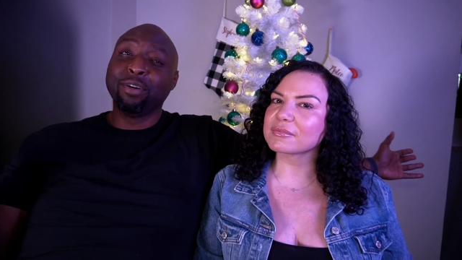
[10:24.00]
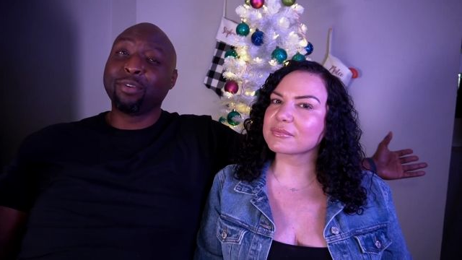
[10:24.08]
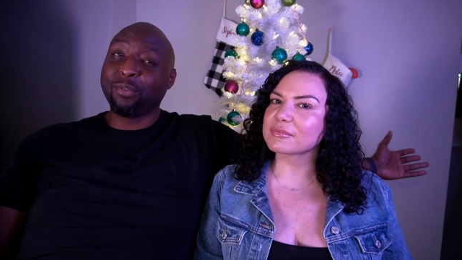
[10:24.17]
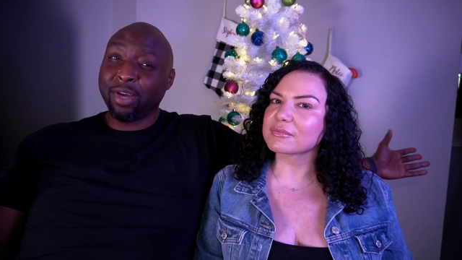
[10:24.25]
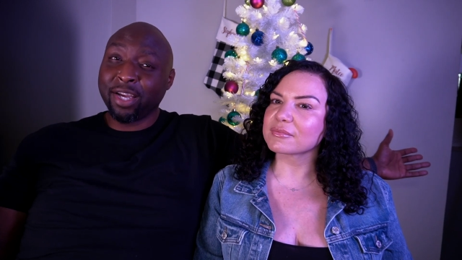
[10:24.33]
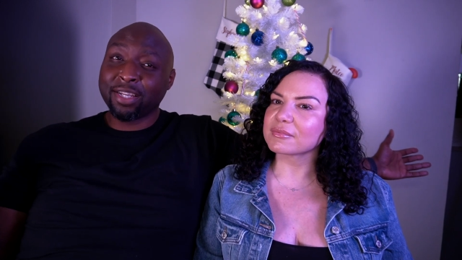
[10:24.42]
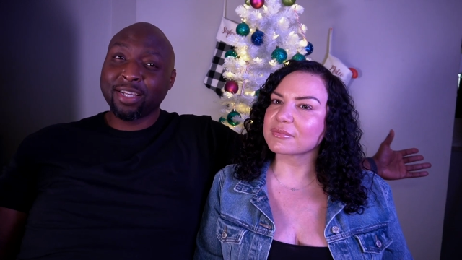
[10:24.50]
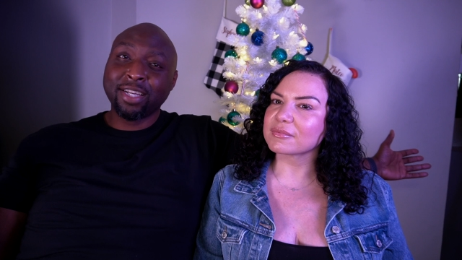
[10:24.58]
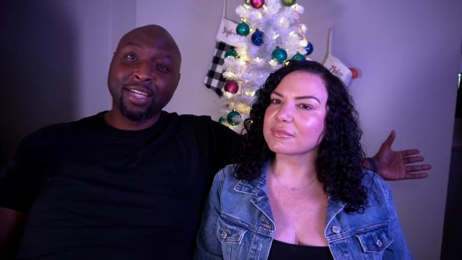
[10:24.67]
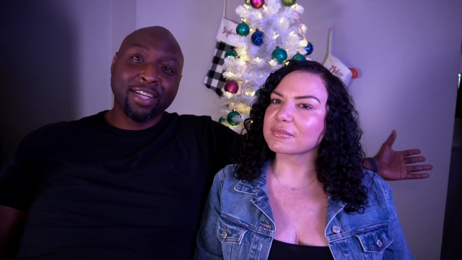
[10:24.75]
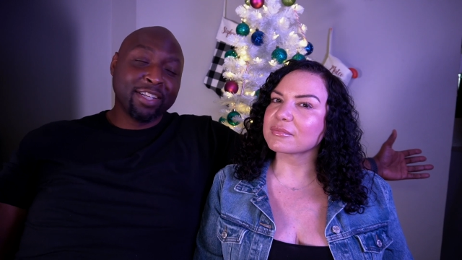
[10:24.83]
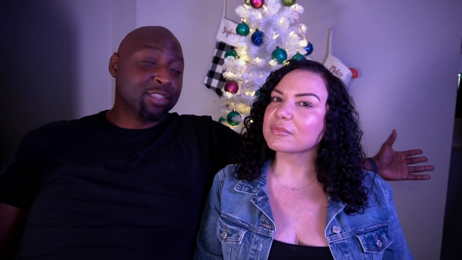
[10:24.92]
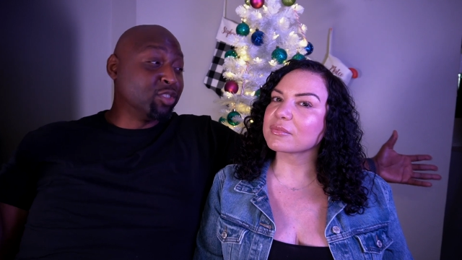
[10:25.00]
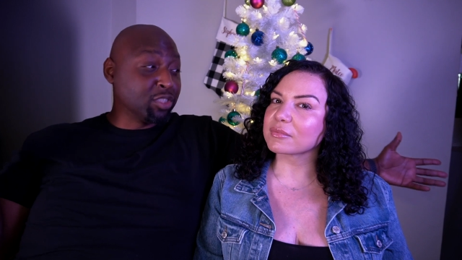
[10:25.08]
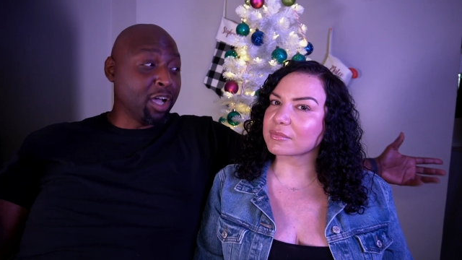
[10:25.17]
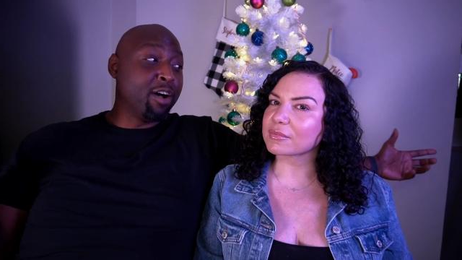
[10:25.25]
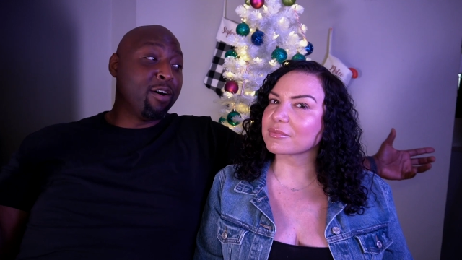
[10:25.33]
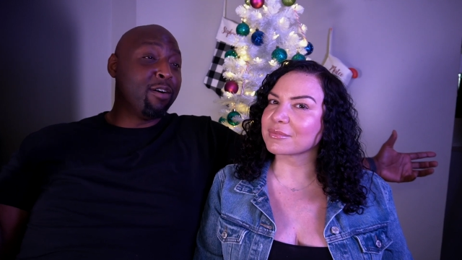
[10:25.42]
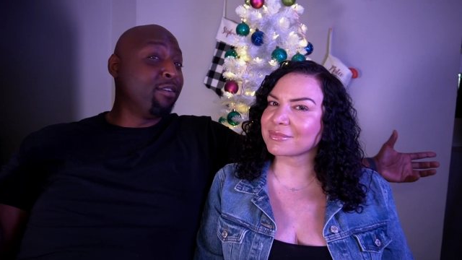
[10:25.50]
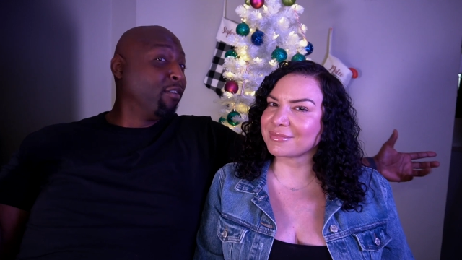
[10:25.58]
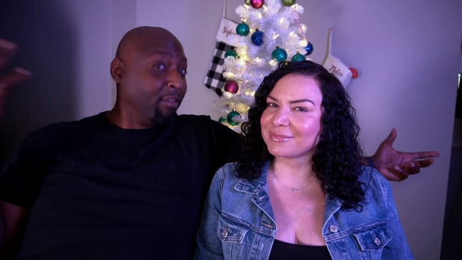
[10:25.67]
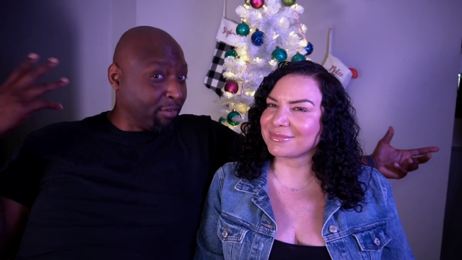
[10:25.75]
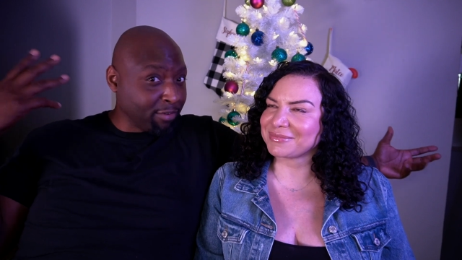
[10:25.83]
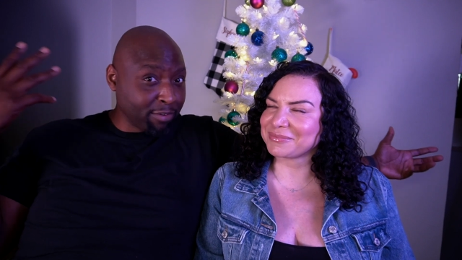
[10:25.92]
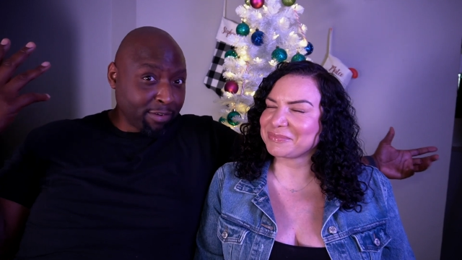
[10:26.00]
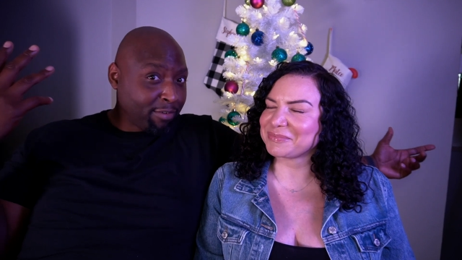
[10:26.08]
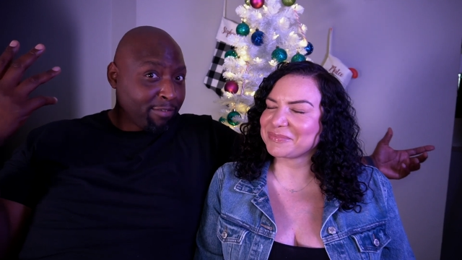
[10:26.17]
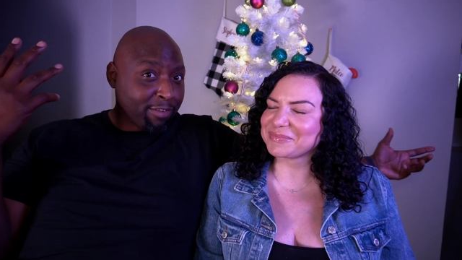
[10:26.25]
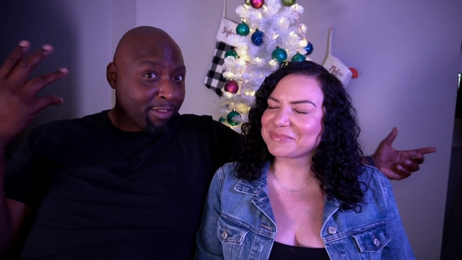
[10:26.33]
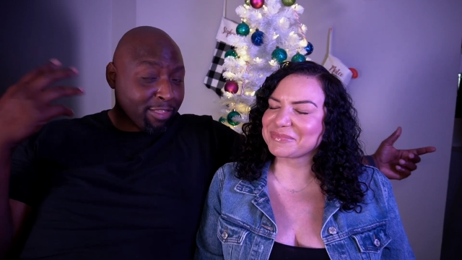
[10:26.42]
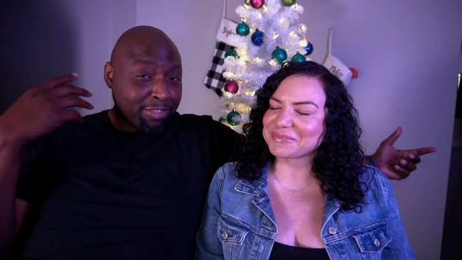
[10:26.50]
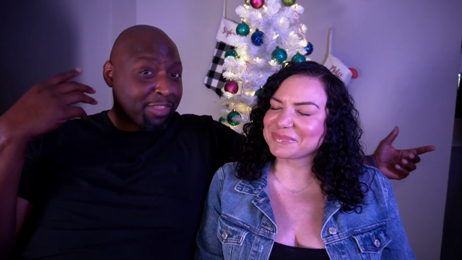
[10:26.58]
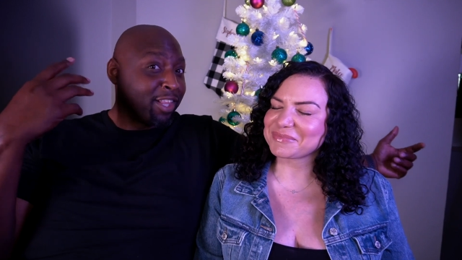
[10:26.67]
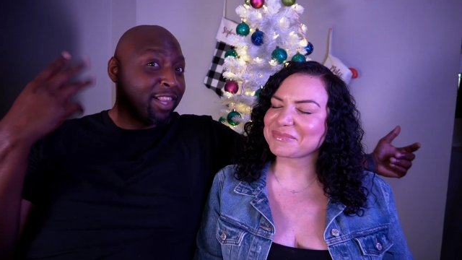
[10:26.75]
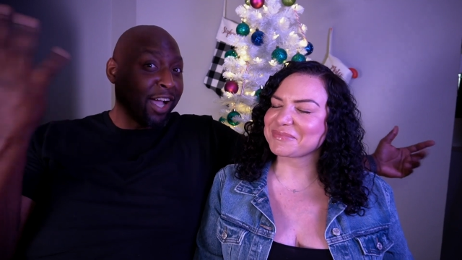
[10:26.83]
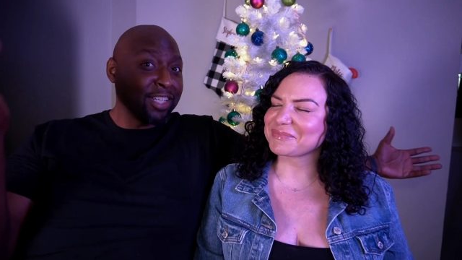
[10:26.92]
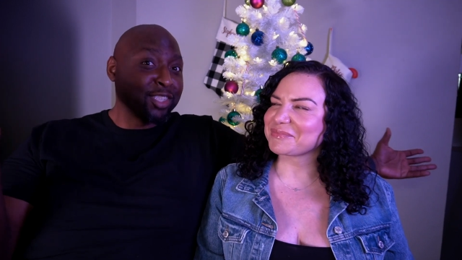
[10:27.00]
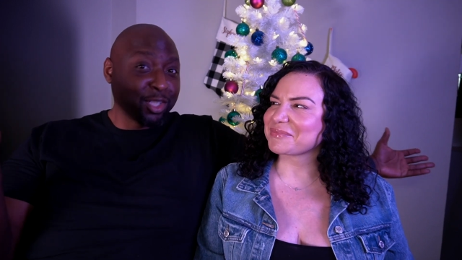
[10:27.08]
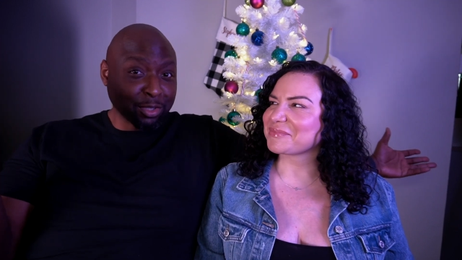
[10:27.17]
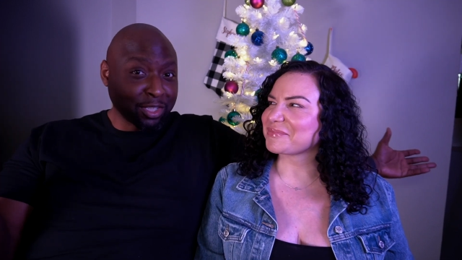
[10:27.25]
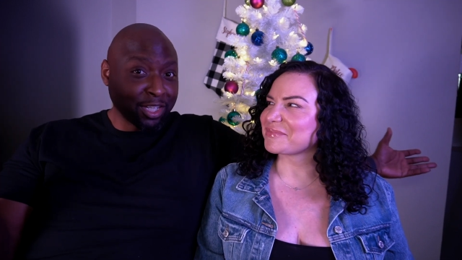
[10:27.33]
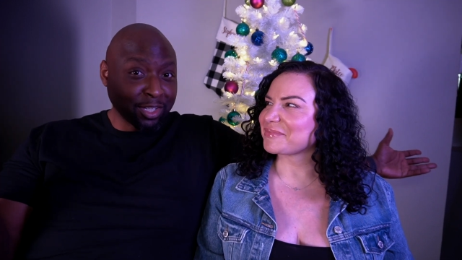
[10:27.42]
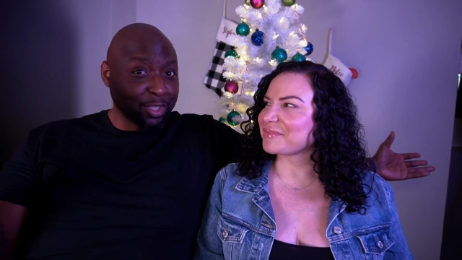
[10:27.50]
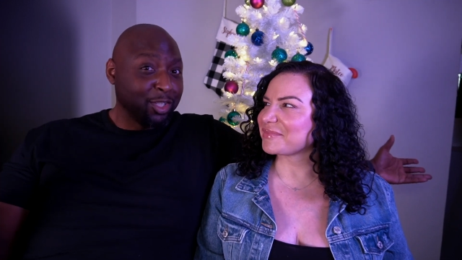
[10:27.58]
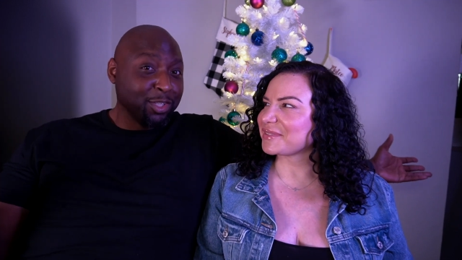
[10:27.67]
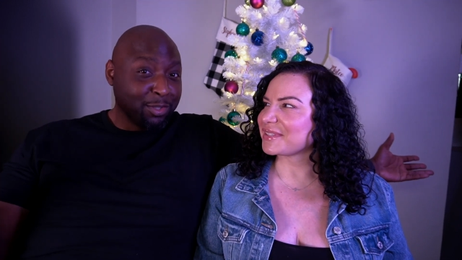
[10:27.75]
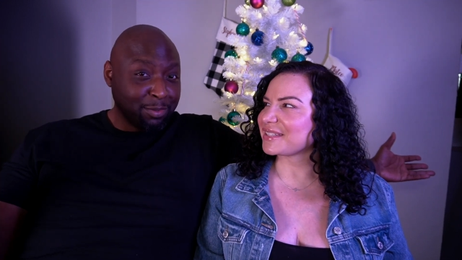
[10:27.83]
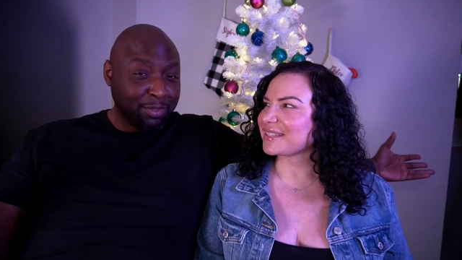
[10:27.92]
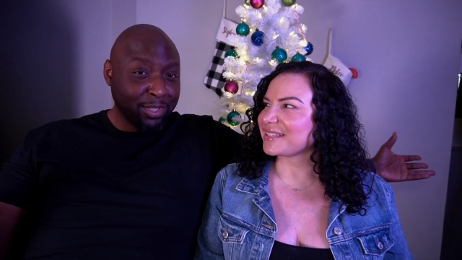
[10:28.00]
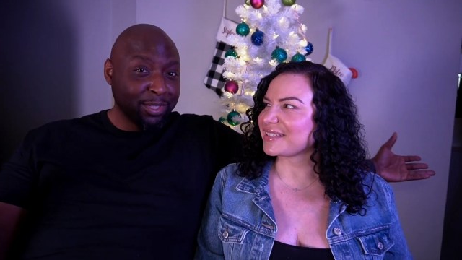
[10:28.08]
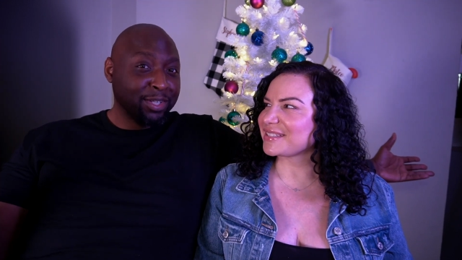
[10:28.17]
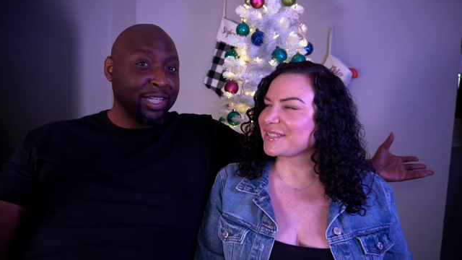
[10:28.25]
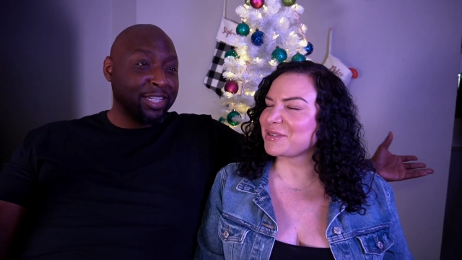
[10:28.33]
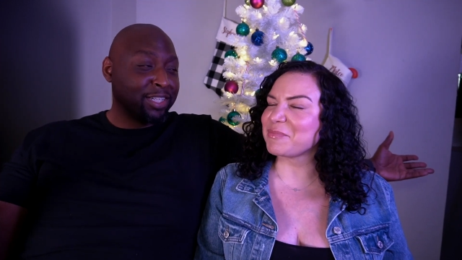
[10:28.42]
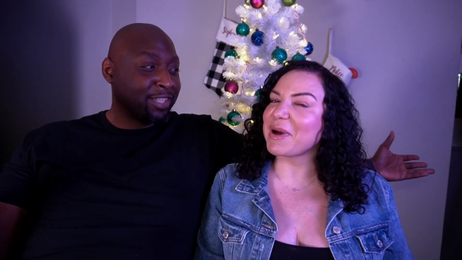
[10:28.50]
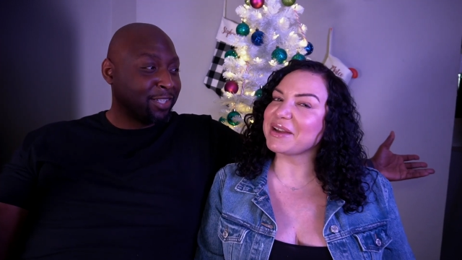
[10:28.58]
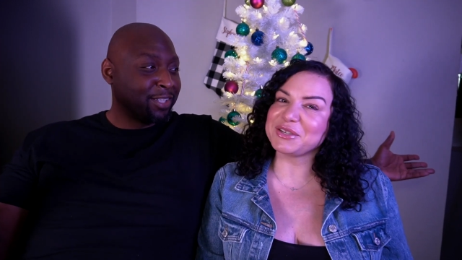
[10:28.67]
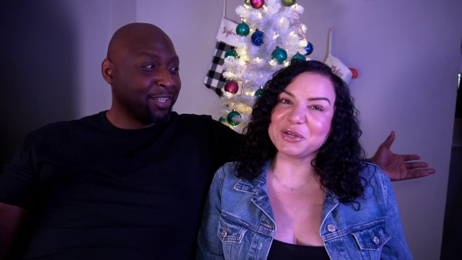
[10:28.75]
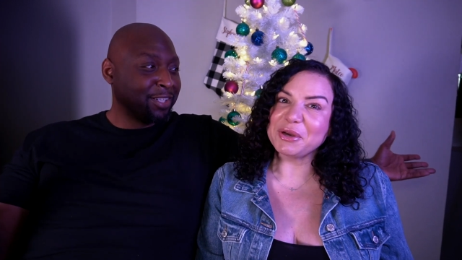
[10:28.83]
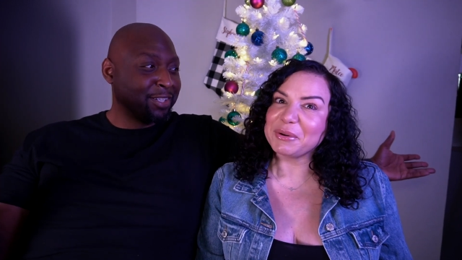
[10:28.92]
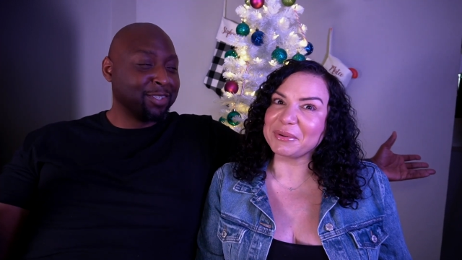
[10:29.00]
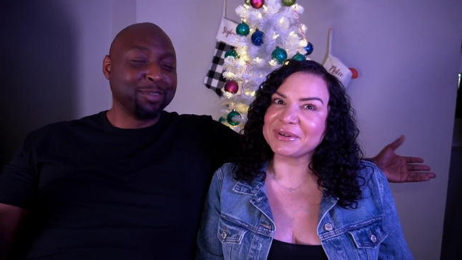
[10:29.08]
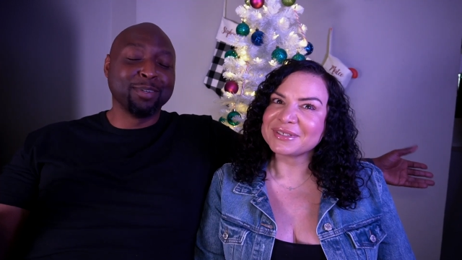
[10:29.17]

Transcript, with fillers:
Speaker 1: one, correct? So the logical thing to do
Speaker 2: is to buy two.